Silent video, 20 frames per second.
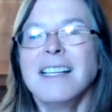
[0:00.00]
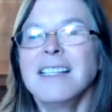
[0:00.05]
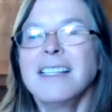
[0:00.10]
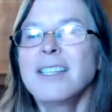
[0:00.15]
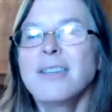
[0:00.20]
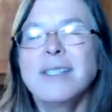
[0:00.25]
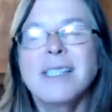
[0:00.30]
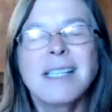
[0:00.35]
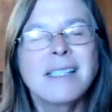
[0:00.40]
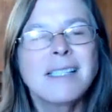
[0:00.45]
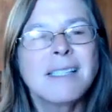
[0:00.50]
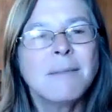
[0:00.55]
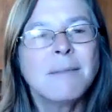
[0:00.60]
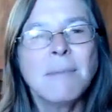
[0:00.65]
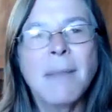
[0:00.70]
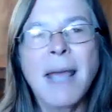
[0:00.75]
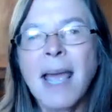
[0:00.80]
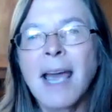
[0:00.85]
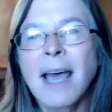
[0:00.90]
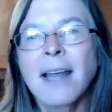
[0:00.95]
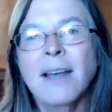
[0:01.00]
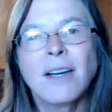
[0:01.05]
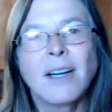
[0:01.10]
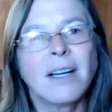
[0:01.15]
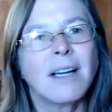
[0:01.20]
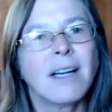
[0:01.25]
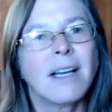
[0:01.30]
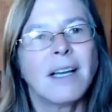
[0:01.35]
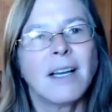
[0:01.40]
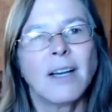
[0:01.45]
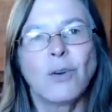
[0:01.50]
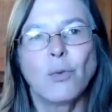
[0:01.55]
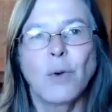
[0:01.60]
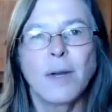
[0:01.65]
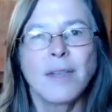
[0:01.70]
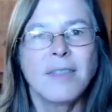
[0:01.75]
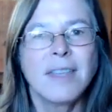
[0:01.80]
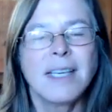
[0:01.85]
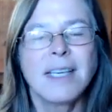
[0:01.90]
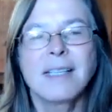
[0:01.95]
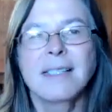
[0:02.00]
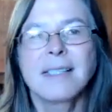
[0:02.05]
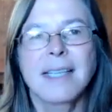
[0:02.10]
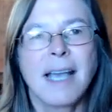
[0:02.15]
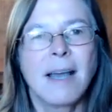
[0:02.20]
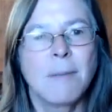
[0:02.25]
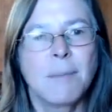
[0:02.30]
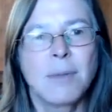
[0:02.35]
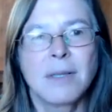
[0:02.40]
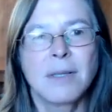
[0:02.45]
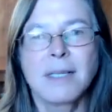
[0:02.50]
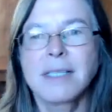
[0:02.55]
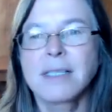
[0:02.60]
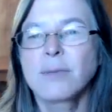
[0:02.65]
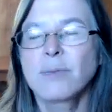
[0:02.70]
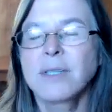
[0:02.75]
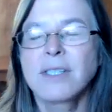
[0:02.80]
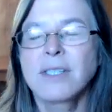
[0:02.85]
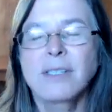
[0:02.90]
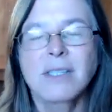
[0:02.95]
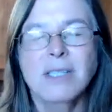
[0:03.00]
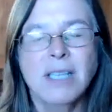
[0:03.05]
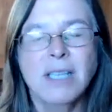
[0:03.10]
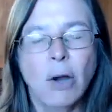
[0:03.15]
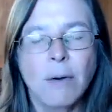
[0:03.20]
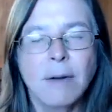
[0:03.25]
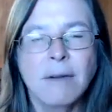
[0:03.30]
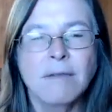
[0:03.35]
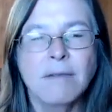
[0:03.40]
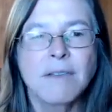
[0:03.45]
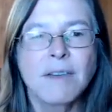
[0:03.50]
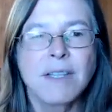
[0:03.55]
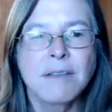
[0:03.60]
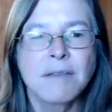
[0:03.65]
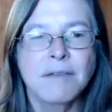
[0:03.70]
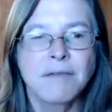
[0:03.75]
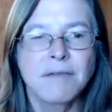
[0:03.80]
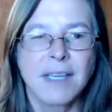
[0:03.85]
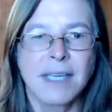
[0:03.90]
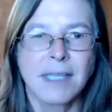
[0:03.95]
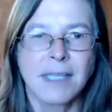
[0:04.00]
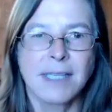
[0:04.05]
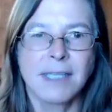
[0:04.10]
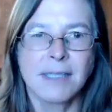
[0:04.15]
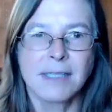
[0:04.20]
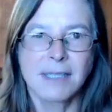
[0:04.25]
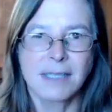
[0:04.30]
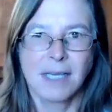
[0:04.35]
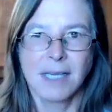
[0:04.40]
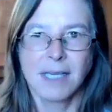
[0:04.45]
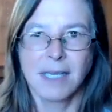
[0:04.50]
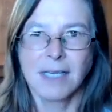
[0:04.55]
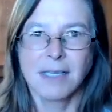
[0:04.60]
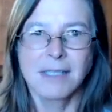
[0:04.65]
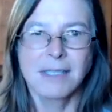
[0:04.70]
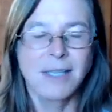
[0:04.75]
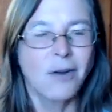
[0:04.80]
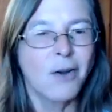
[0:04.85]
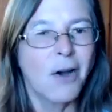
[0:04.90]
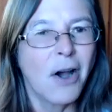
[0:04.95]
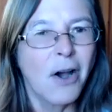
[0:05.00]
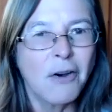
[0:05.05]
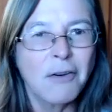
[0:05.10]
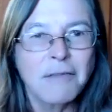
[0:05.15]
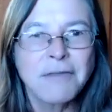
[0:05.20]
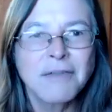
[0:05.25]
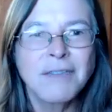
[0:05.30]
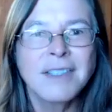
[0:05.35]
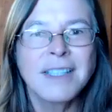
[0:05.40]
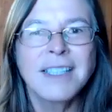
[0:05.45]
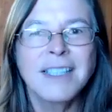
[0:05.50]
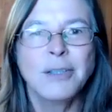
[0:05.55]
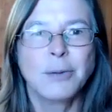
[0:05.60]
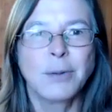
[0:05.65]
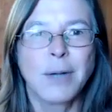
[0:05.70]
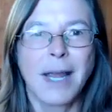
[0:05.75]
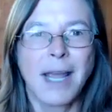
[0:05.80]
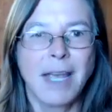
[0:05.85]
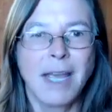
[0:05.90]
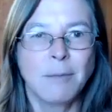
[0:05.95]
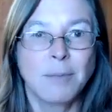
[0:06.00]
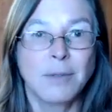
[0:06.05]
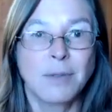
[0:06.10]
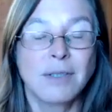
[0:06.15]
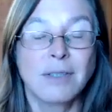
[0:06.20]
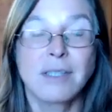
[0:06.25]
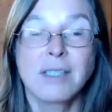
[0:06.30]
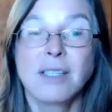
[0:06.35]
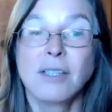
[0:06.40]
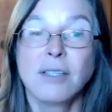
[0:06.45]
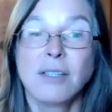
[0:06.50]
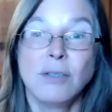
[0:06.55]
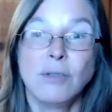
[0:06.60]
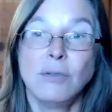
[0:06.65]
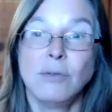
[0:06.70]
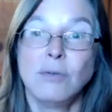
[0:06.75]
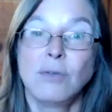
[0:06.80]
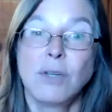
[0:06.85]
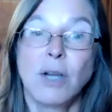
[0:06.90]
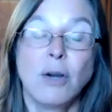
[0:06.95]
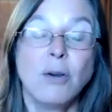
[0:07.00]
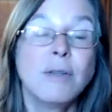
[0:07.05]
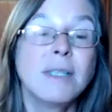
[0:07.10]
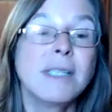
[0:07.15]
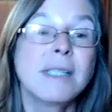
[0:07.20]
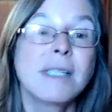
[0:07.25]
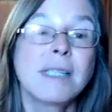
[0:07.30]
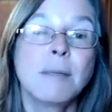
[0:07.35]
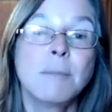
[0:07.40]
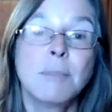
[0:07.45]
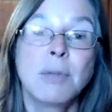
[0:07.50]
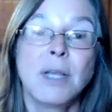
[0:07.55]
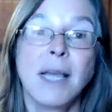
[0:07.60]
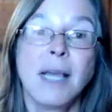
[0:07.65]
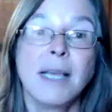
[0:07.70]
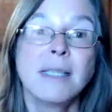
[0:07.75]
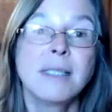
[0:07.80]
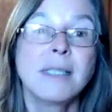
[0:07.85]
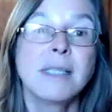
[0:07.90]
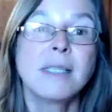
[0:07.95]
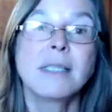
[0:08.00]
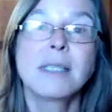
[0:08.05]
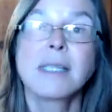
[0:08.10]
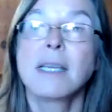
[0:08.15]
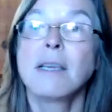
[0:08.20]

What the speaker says: So it doesn't matter what the example is, we're just going for the feelings. So hopefully you were able to go to some places.